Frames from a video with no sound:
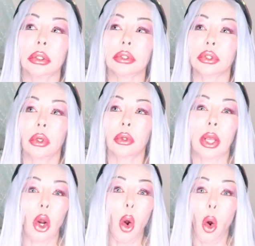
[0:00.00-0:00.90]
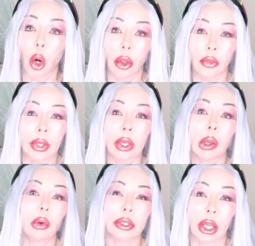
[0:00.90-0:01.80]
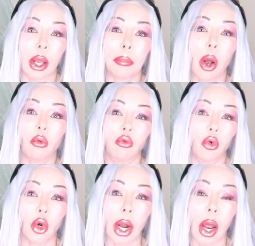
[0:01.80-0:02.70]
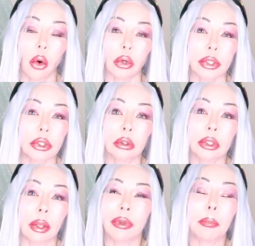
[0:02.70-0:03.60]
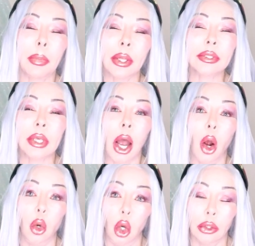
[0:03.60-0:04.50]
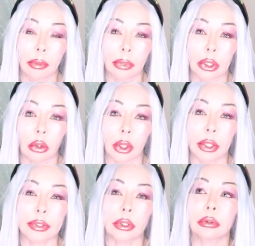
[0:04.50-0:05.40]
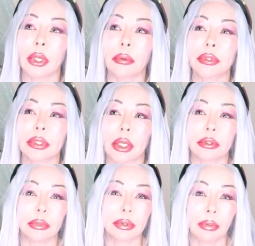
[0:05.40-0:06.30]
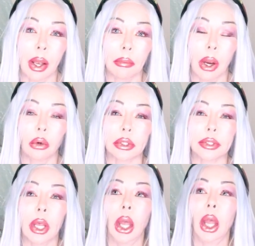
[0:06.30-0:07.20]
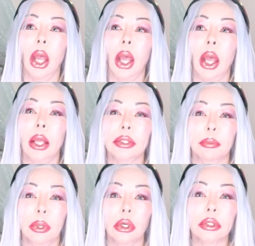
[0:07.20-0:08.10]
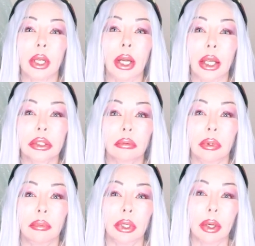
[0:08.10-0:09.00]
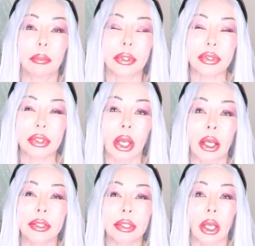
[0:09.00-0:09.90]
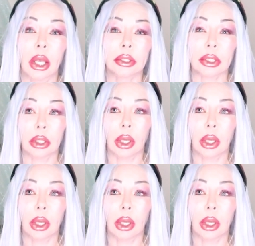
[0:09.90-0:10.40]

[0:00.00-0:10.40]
So the whole thing, it will take about 4 hours. Sometimes, depends how long the video is. Sometimes it takes me 5 hours. And because I like to be very precise, and